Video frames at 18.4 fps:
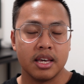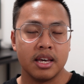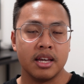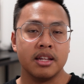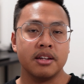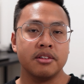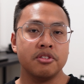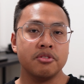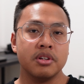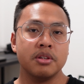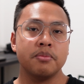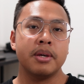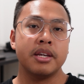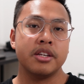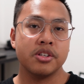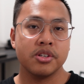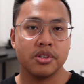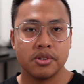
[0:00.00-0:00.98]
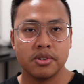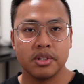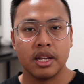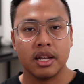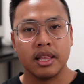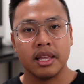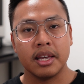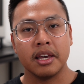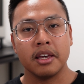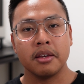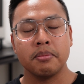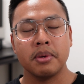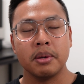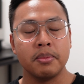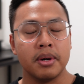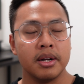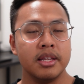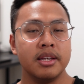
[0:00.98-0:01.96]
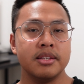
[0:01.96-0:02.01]
and I do want to make sure that like my
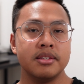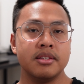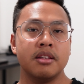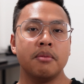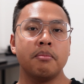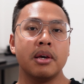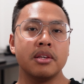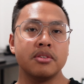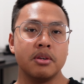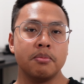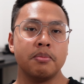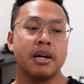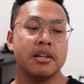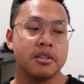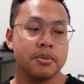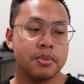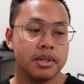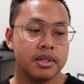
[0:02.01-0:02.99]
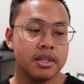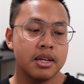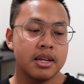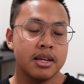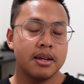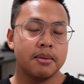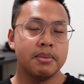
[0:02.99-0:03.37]
body is in the best way possible.